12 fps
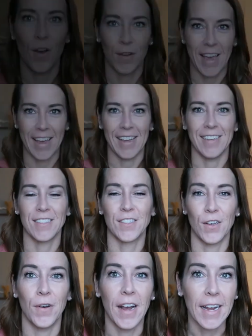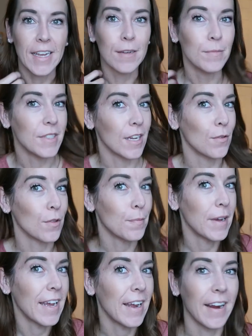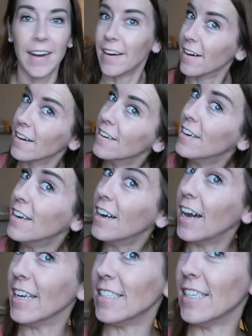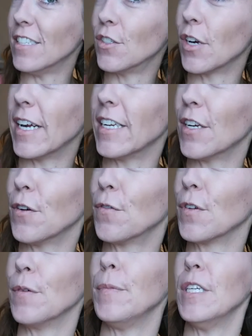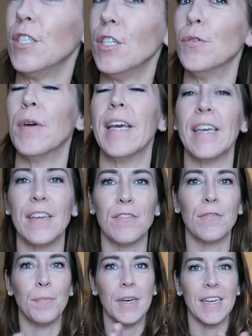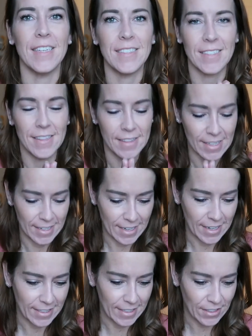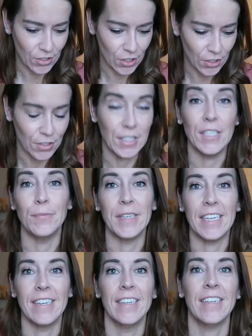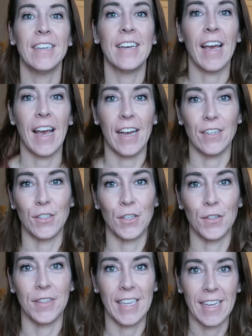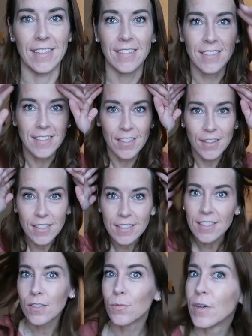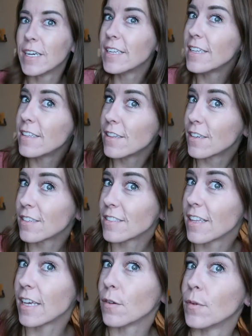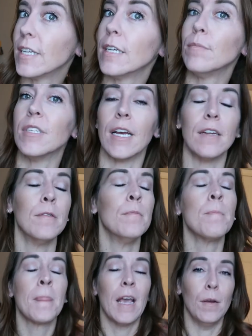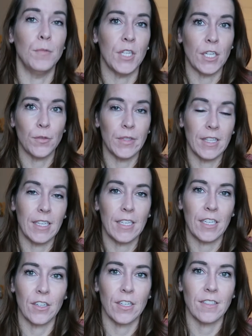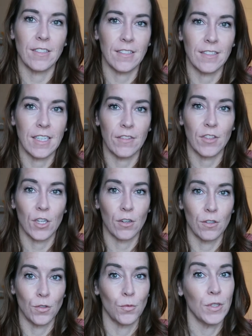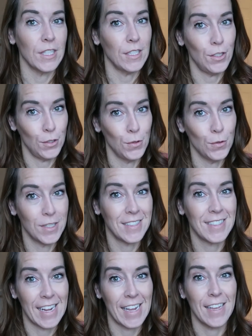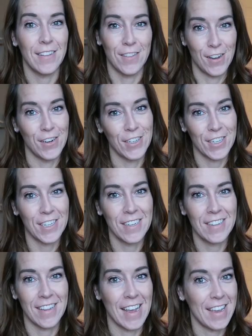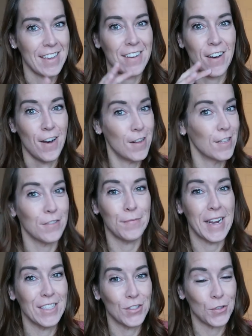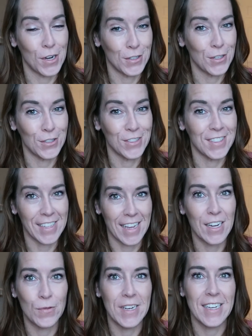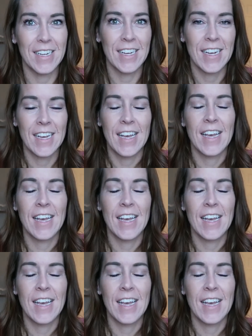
Okay, so I am done with my hair. I did try to go for the beachy wave, but the 90s girl in me had to curl the ends. So this is what it looks like when I'm done. I'm genuinely curious to see if the curls really do stay longer like all of my instructors said it would.